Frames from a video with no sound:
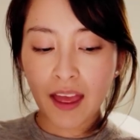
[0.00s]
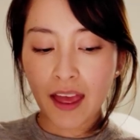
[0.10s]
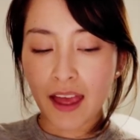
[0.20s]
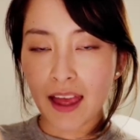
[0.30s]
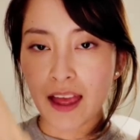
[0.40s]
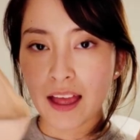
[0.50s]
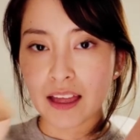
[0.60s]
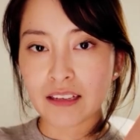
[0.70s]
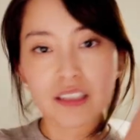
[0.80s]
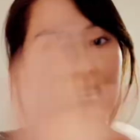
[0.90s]

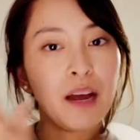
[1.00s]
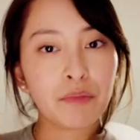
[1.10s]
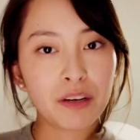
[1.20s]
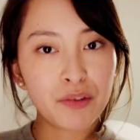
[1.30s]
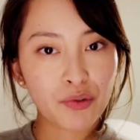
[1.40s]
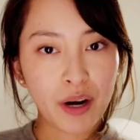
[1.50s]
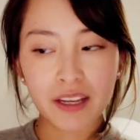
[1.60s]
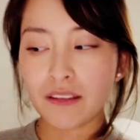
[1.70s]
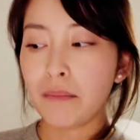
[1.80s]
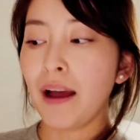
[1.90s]
And I'm going to be
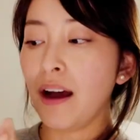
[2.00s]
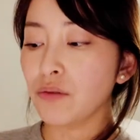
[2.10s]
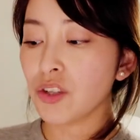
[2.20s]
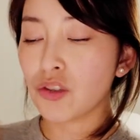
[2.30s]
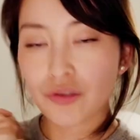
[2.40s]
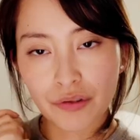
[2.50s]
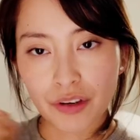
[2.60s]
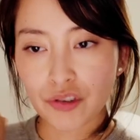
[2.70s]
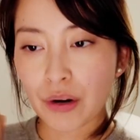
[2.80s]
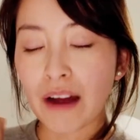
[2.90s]
trying them out
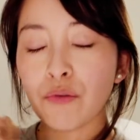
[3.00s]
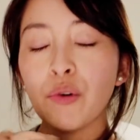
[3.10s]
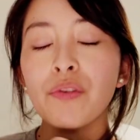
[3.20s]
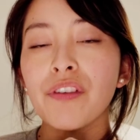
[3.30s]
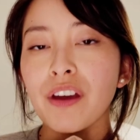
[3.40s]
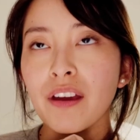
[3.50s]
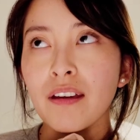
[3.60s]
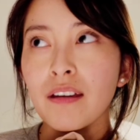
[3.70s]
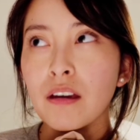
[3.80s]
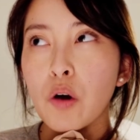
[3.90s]
during travel.
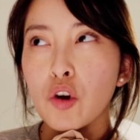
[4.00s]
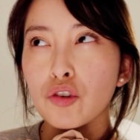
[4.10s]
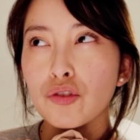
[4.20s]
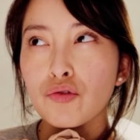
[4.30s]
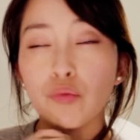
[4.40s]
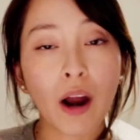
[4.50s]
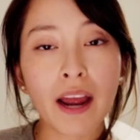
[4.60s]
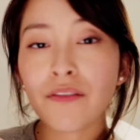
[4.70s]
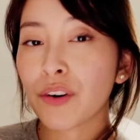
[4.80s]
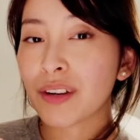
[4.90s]
They
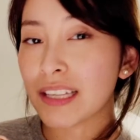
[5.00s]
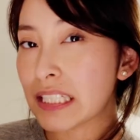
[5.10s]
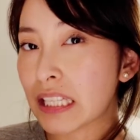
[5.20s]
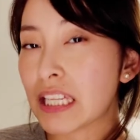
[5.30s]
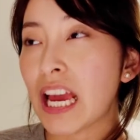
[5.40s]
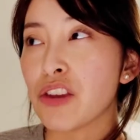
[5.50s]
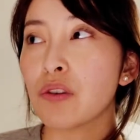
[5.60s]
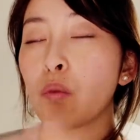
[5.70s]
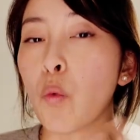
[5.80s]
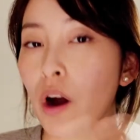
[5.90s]
dry very easily, and you
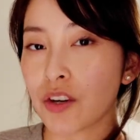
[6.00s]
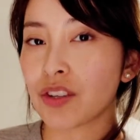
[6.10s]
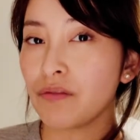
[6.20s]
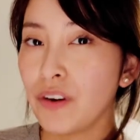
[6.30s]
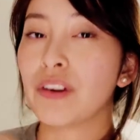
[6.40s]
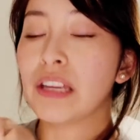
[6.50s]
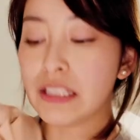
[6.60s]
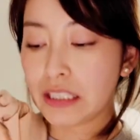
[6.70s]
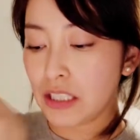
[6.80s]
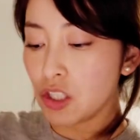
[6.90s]
can wash them very
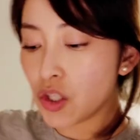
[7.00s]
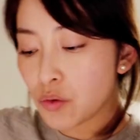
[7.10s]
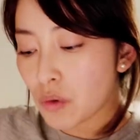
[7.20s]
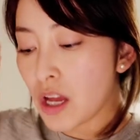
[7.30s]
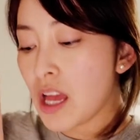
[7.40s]
easily too.